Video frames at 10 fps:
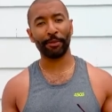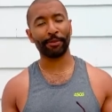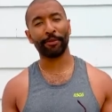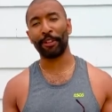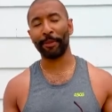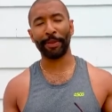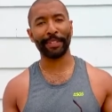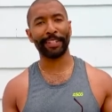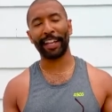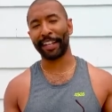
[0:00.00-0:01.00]
scraping,
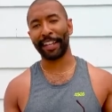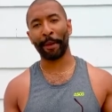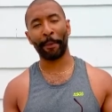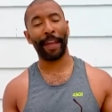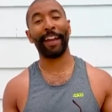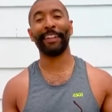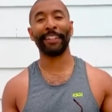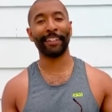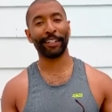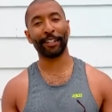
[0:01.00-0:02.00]
sanding and painting
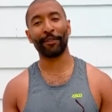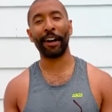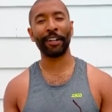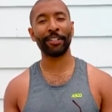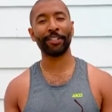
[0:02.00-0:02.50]
the garage